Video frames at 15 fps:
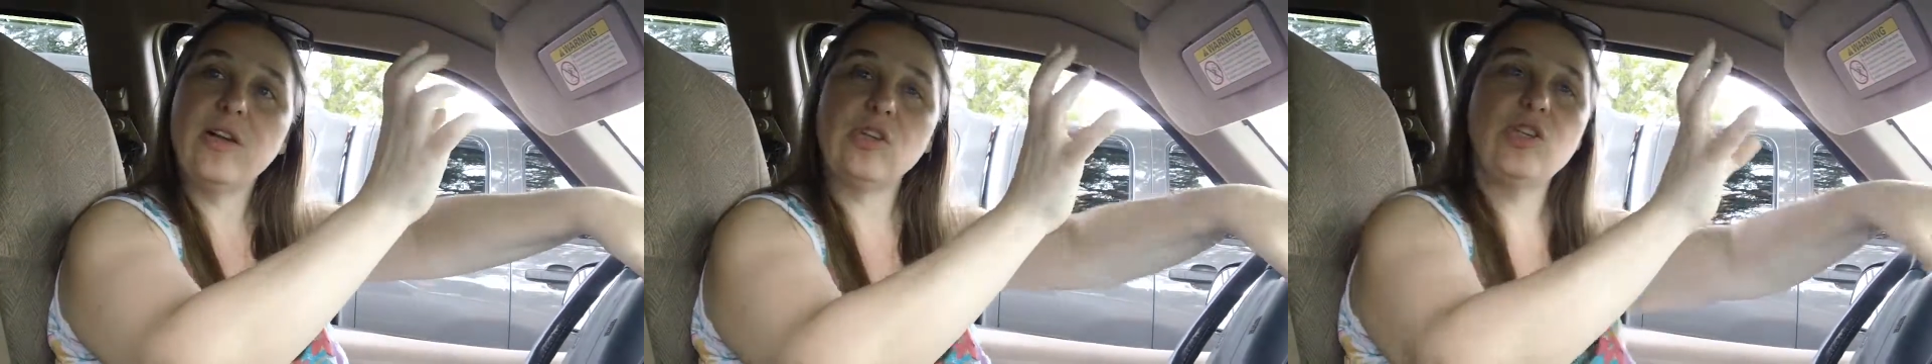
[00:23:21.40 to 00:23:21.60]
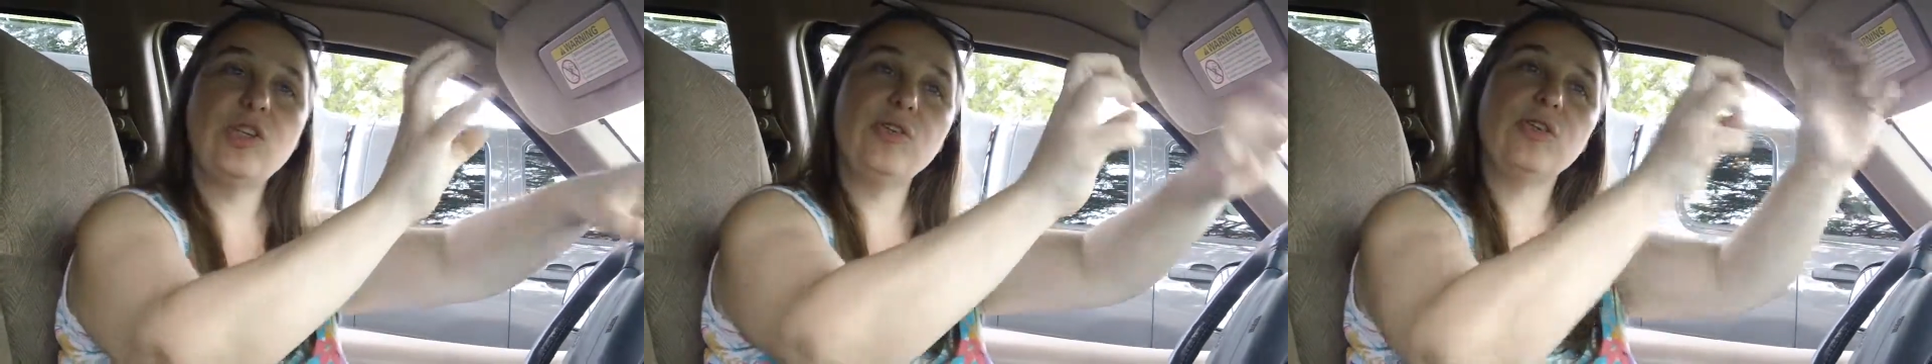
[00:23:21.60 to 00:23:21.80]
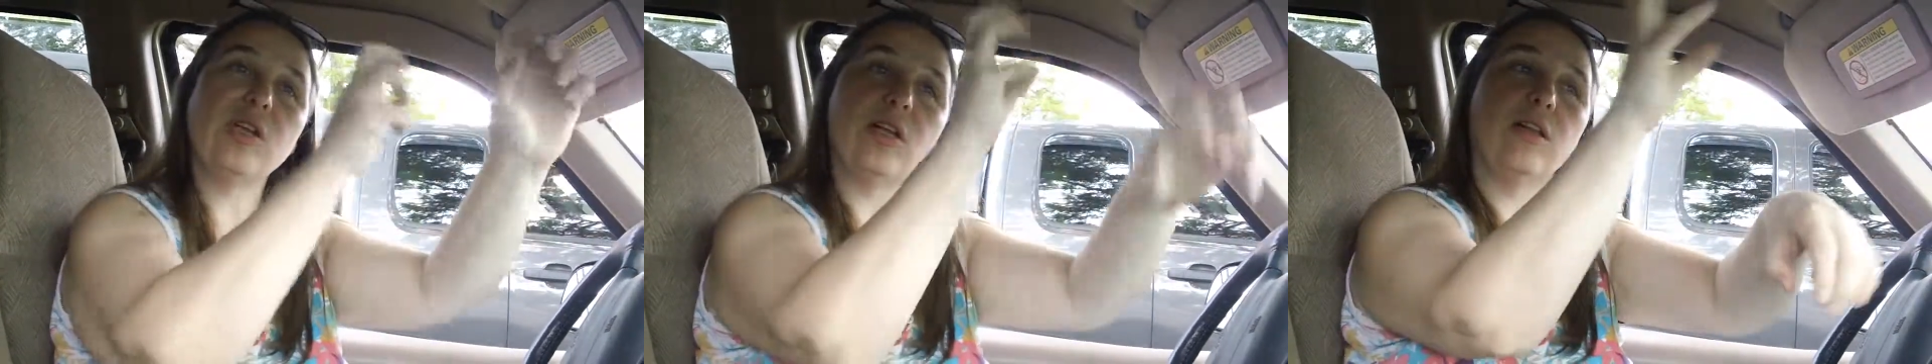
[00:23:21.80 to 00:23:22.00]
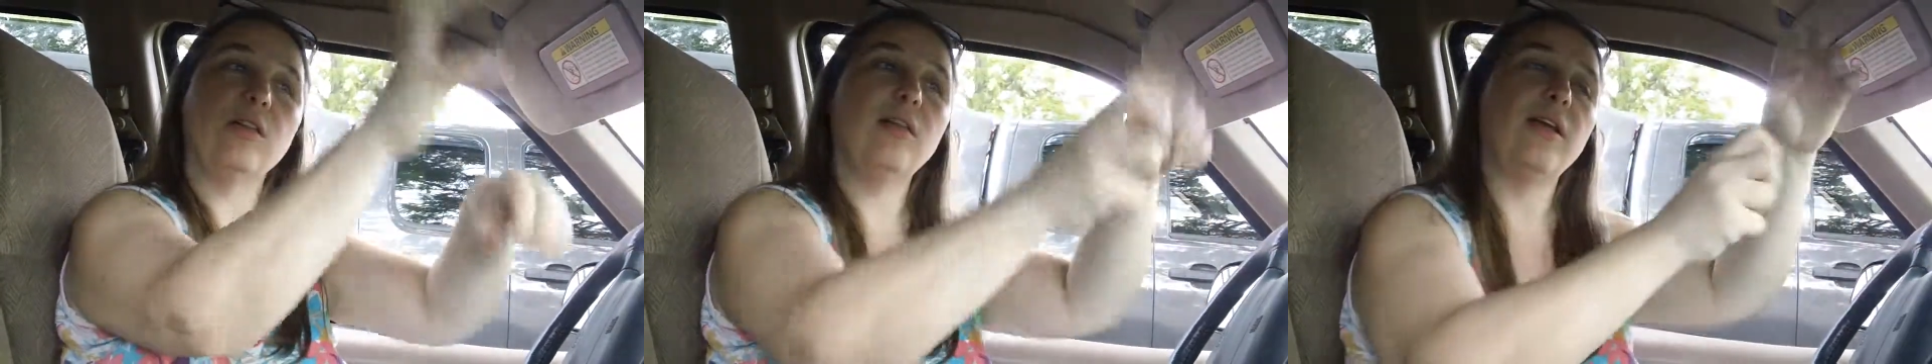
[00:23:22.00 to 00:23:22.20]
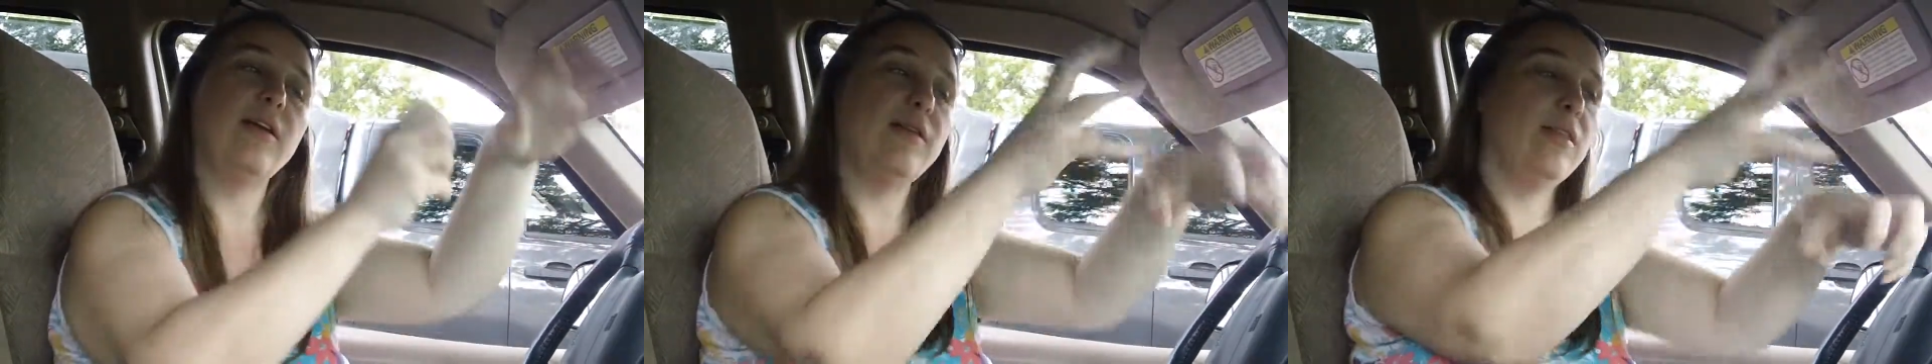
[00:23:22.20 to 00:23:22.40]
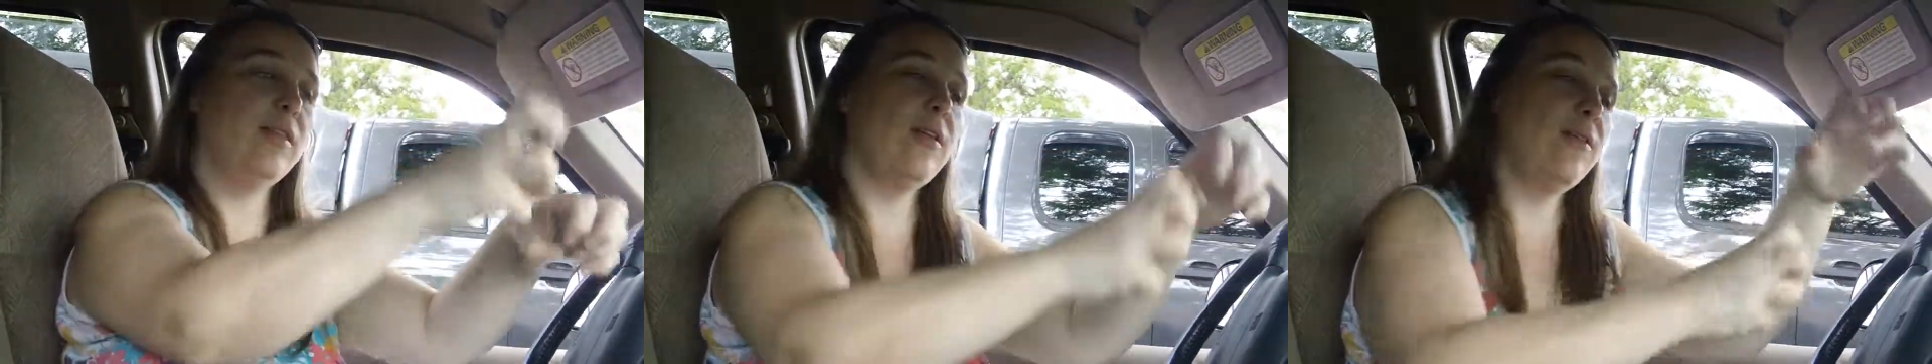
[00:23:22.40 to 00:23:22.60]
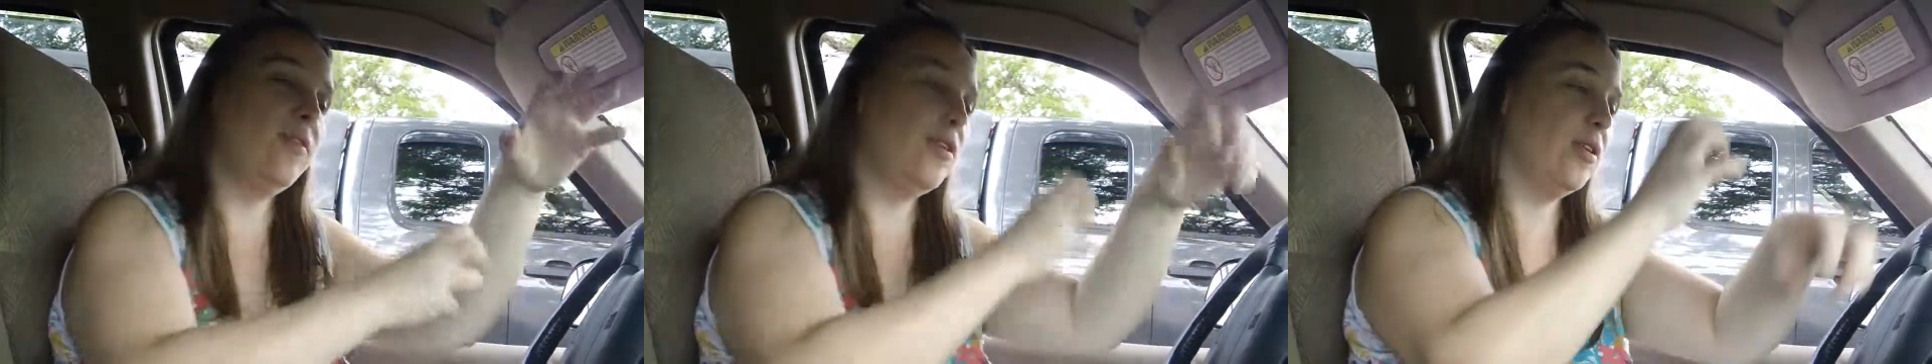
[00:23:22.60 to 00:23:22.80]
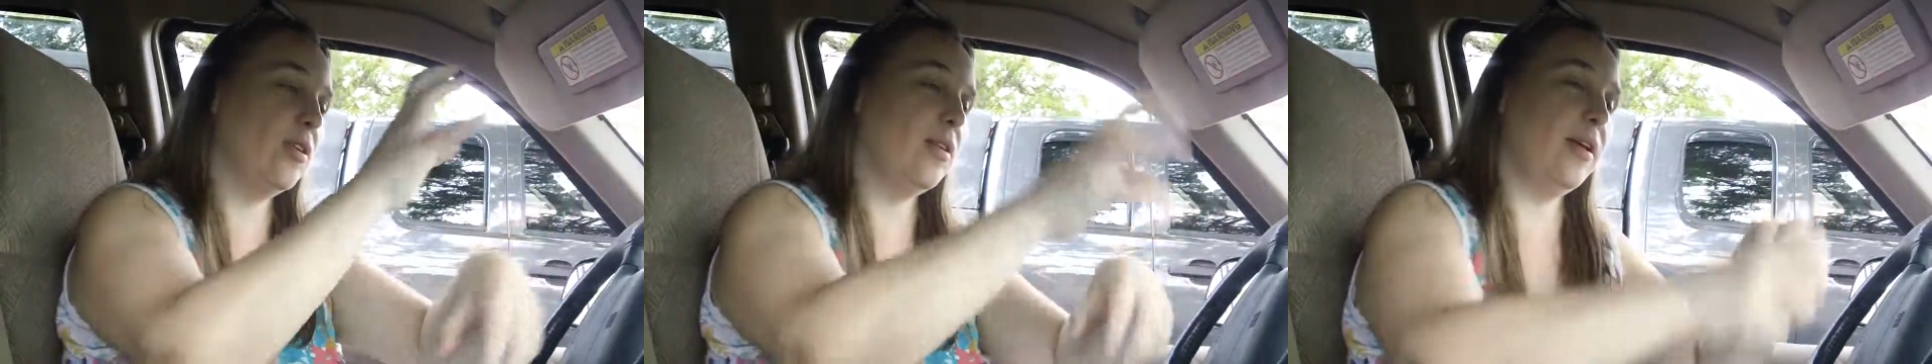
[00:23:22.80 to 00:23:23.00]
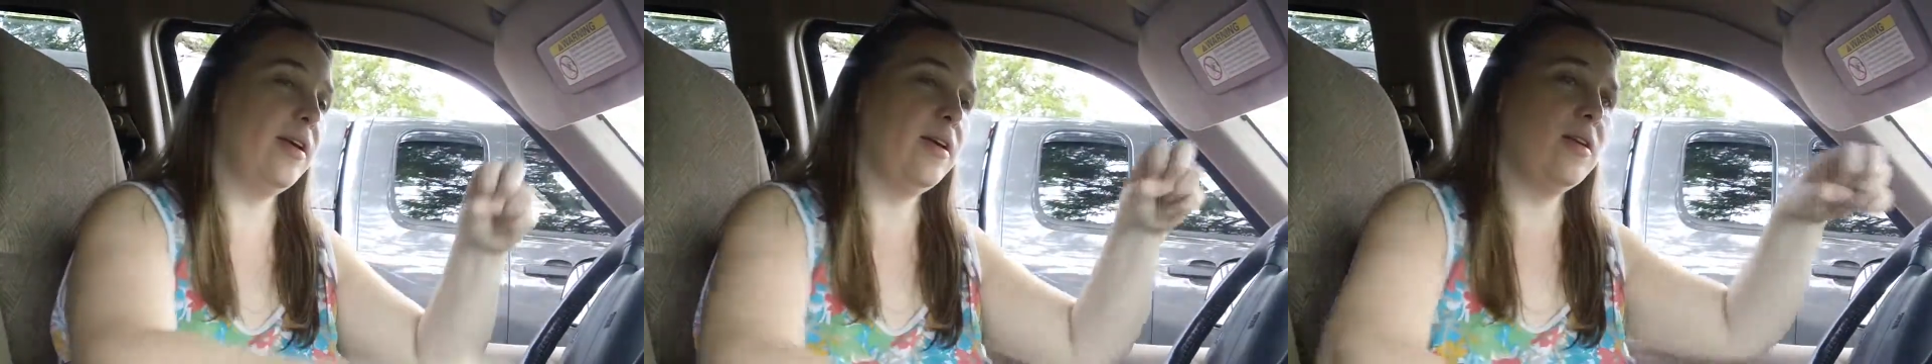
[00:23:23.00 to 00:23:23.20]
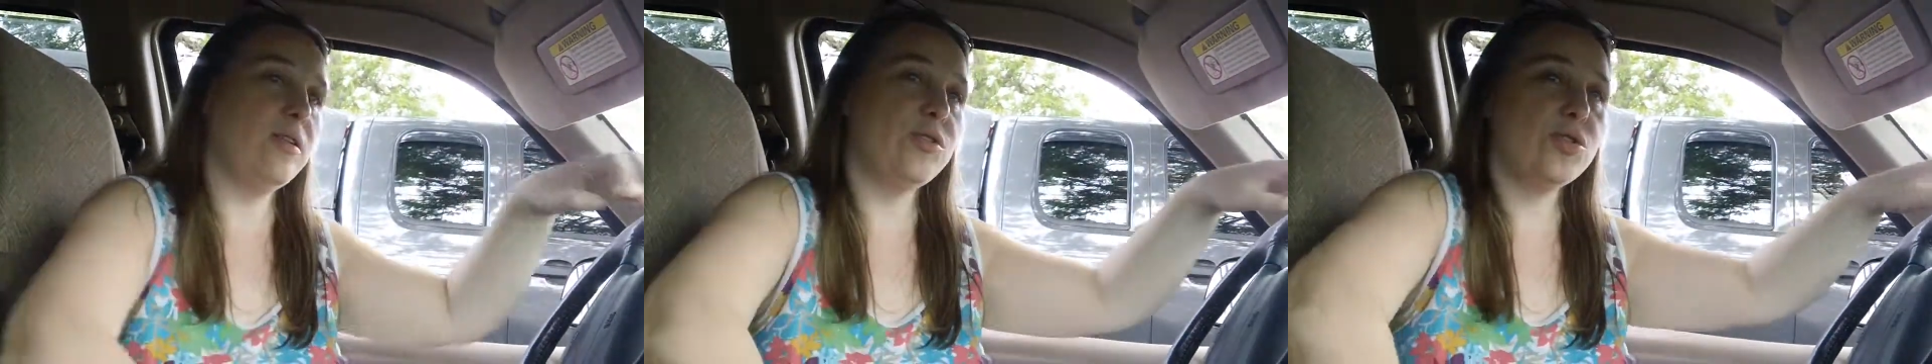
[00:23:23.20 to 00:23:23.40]
And she used to love
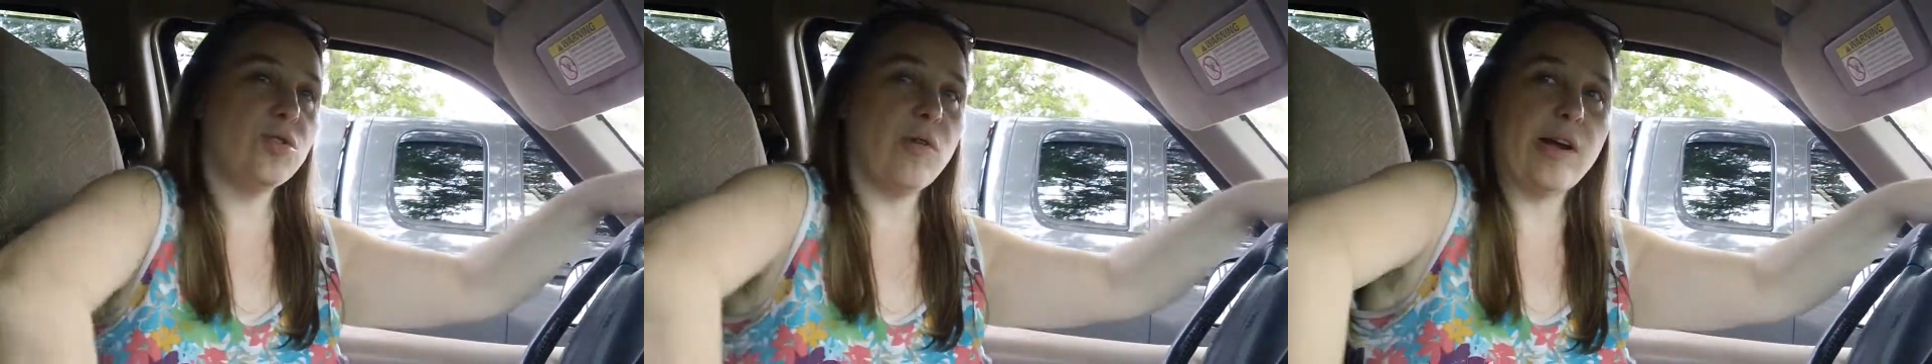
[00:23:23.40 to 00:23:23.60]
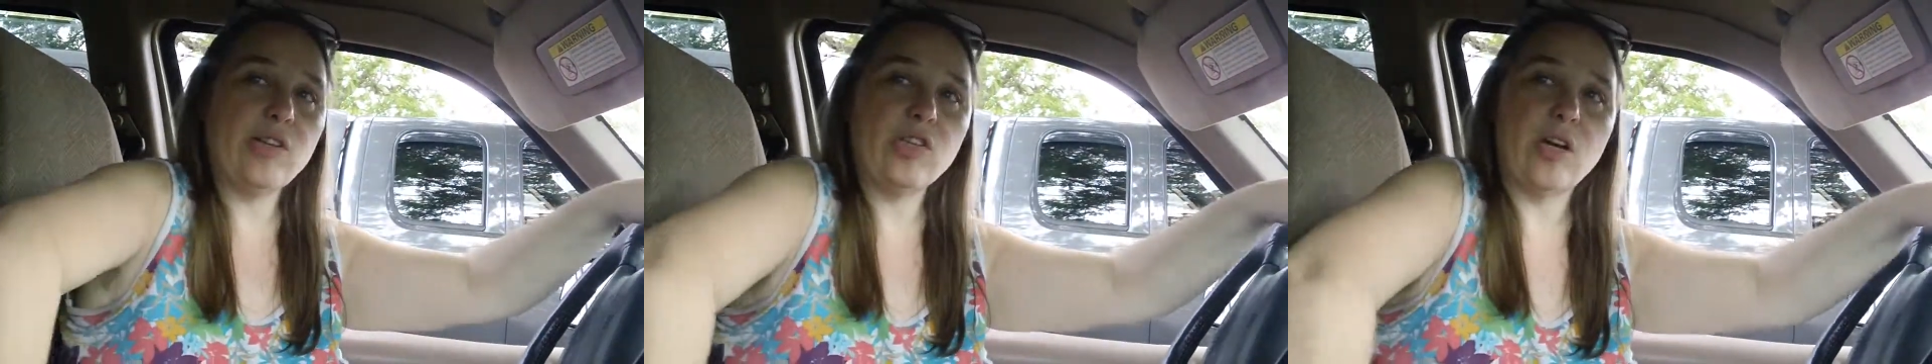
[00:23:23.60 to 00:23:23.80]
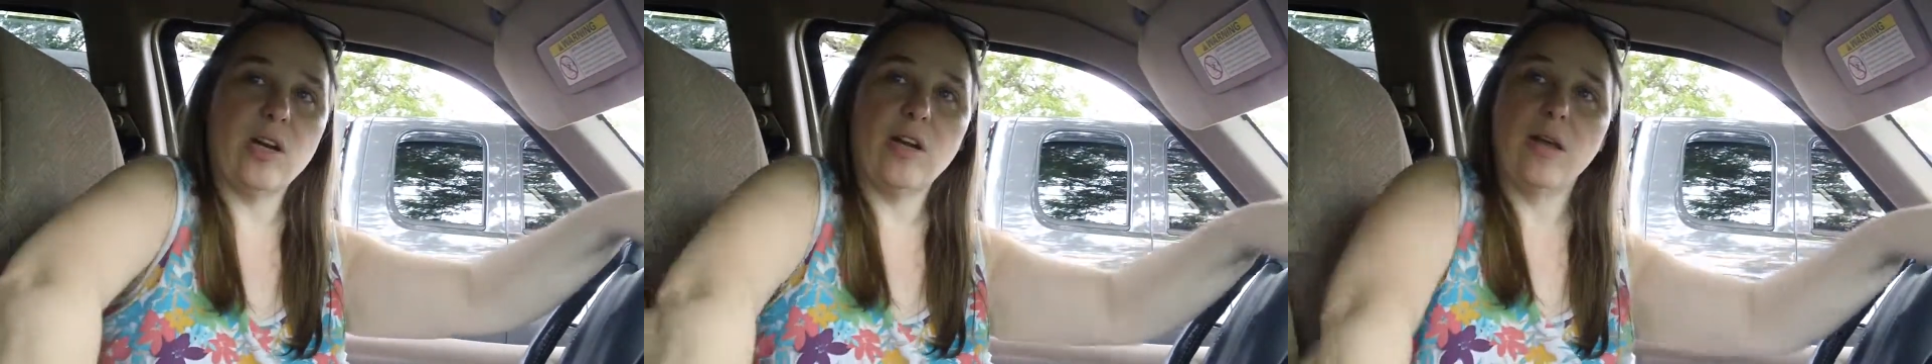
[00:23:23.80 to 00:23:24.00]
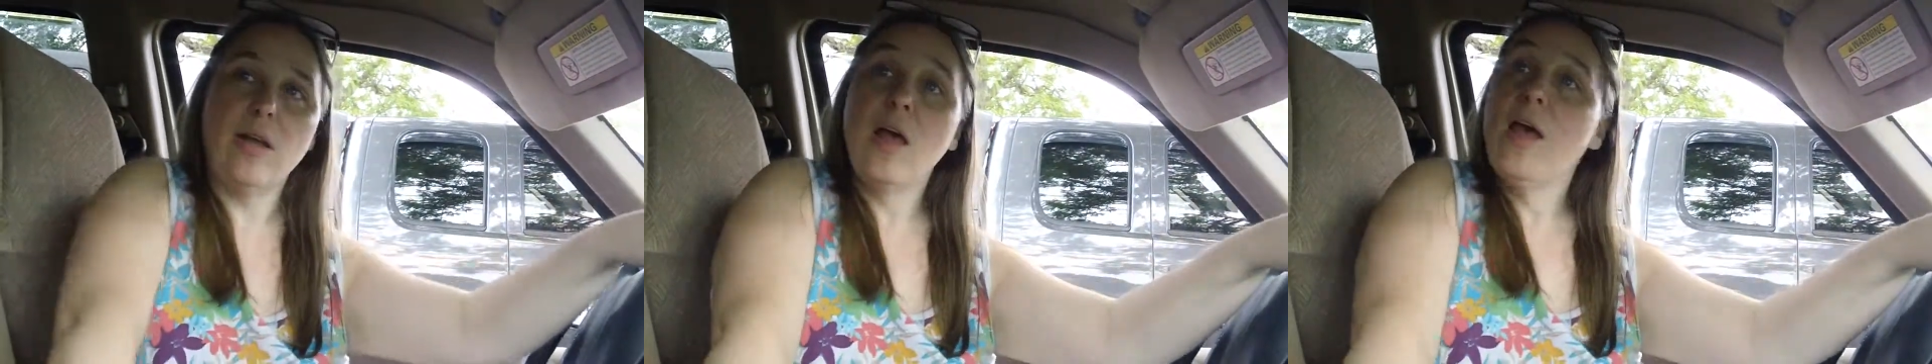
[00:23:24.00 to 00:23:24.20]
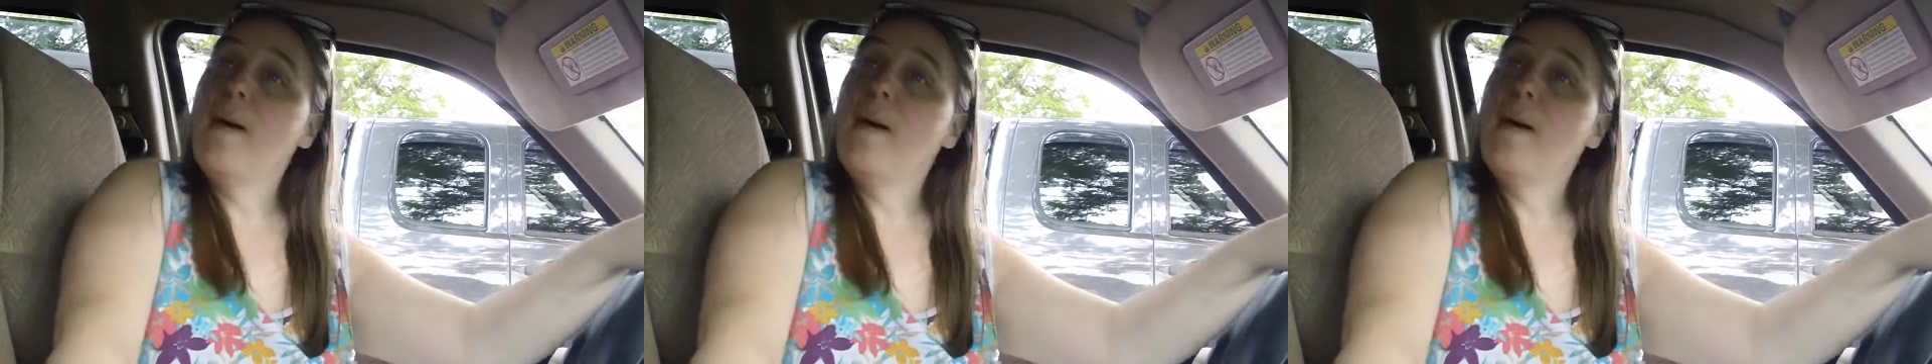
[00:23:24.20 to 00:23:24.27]
to scratch on it.